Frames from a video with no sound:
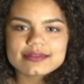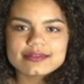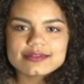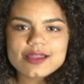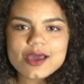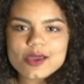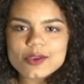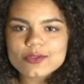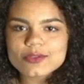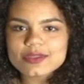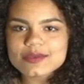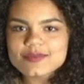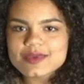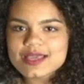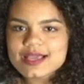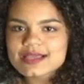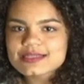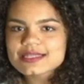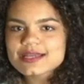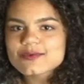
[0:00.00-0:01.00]
not only
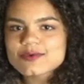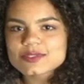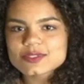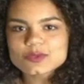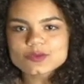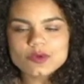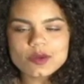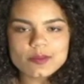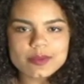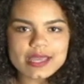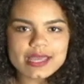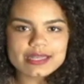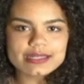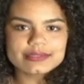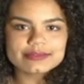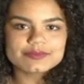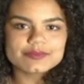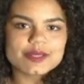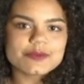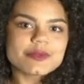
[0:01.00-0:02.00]
because I was a woman,
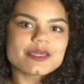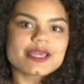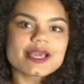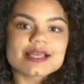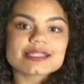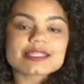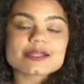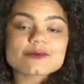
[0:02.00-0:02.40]
but because